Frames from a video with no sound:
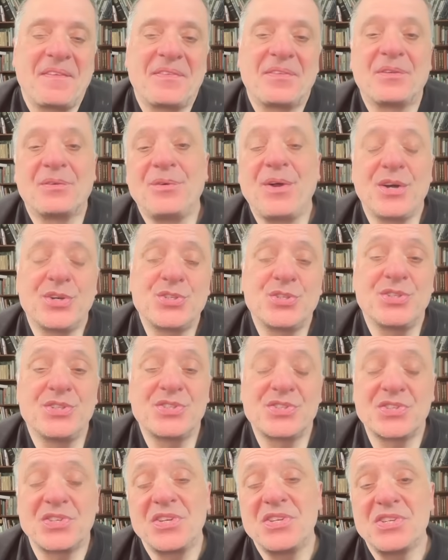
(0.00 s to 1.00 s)
The
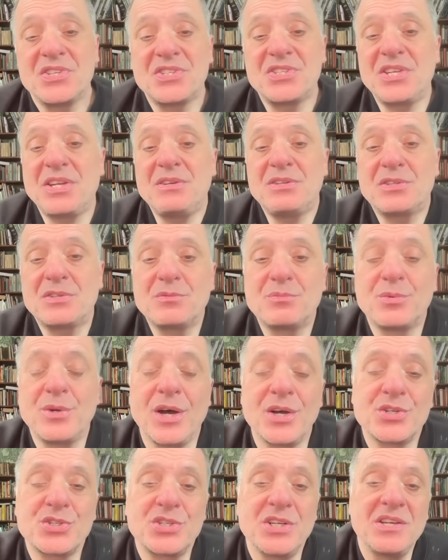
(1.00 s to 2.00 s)
Russians seem to have
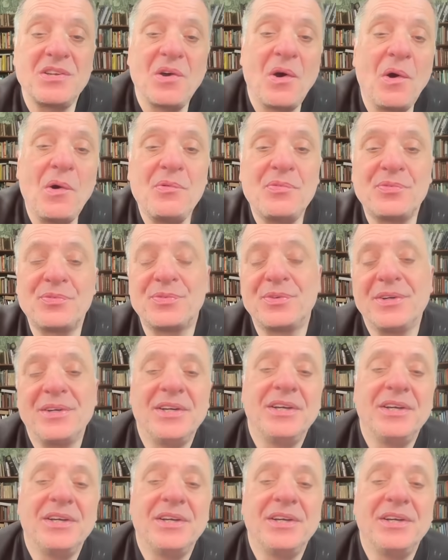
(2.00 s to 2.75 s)
brushed it off.